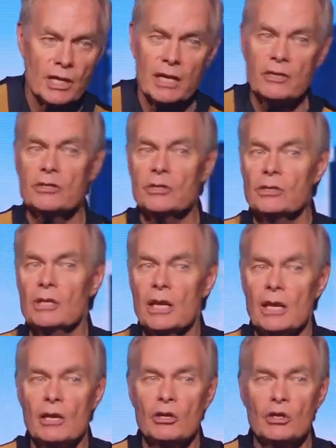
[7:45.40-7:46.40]
nation.
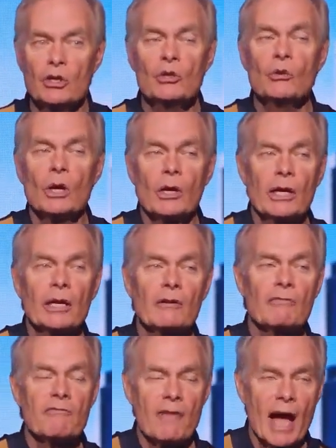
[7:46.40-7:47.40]
You are in
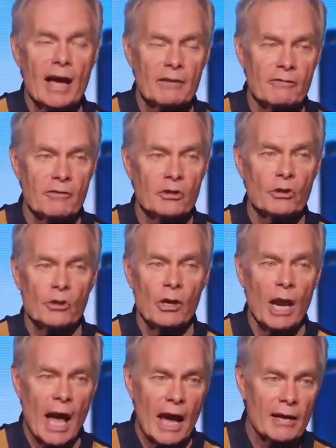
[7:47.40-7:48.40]
a fight for your
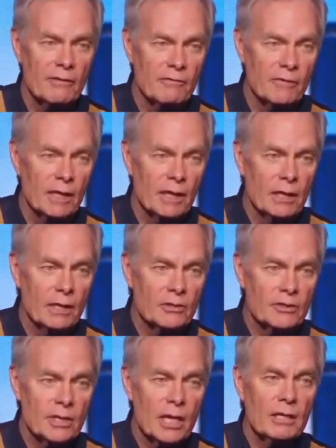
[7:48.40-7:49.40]
life.
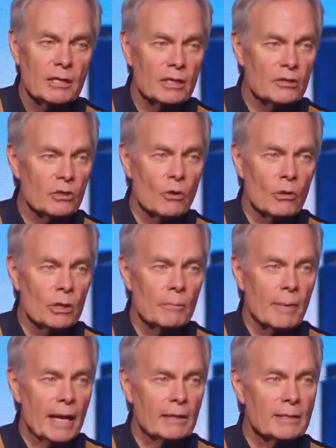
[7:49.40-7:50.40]
Satan is going
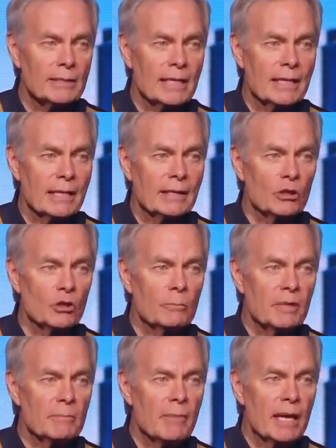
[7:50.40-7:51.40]
about seeking
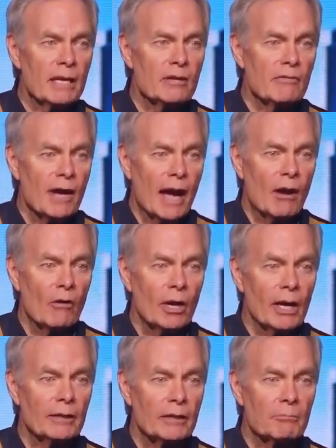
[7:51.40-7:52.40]
whom he may
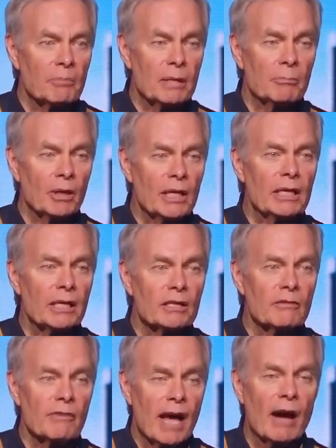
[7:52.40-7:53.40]
devour, and the people he can
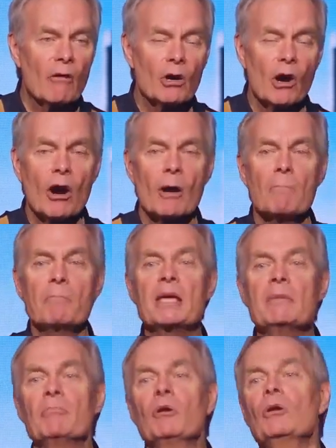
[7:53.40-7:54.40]
devour are
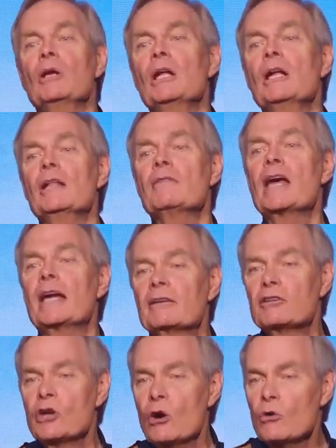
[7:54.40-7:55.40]
people
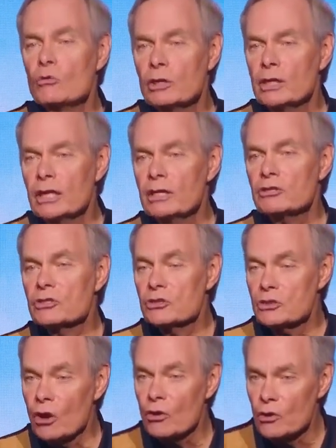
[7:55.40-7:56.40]
that don't get
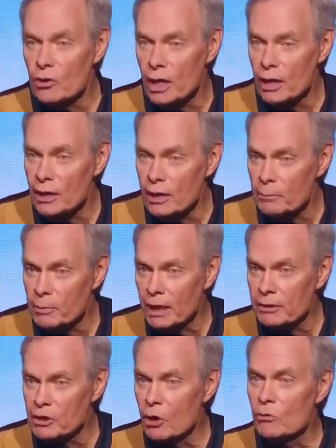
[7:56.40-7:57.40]
stirred up
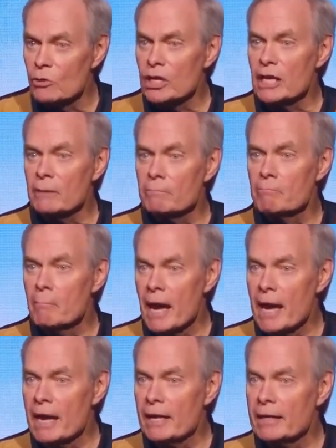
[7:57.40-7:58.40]
and don't get
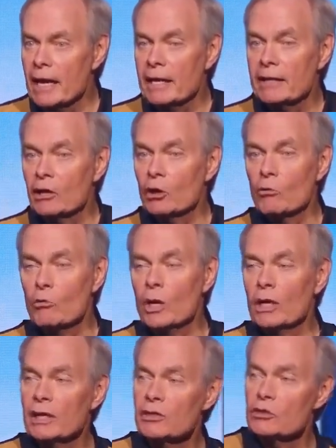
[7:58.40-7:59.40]
mad and are
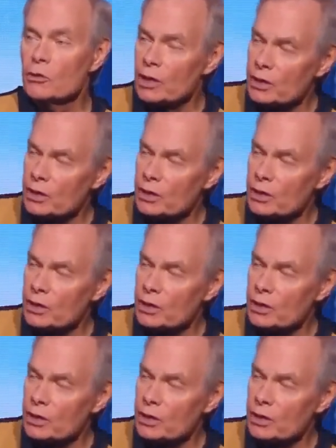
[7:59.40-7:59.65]
willing to